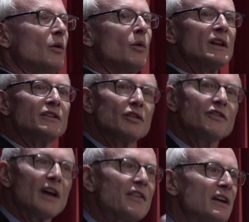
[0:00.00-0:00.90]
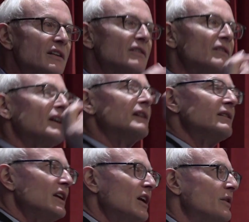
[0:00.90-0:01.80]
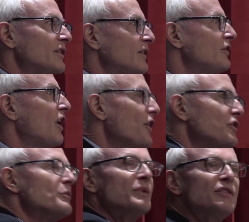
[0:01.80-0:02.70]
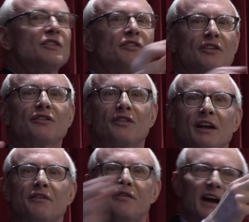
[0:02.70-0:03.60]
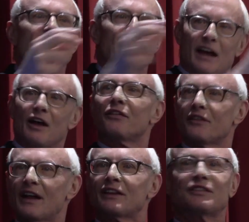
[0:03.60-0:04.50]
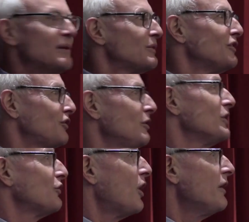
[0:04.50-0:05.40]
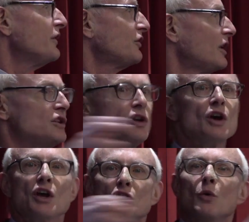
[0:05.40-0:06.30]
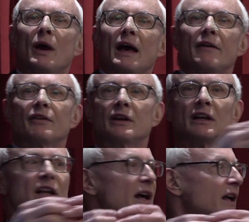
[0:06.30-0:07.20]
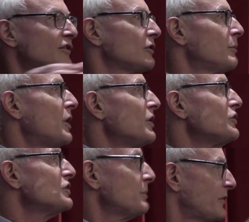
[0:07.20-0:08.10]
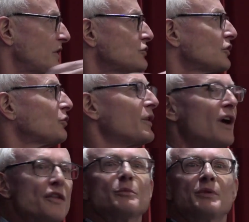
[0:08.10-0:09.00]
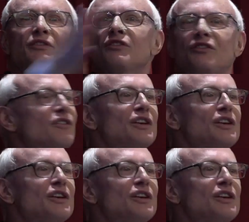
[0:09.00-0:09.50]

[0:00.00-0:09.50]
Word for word: Well, it turns out that there's other businesses that affect the health of that same consumer. So all of a sudden, you have an alliance or a partnership of interest with other businesses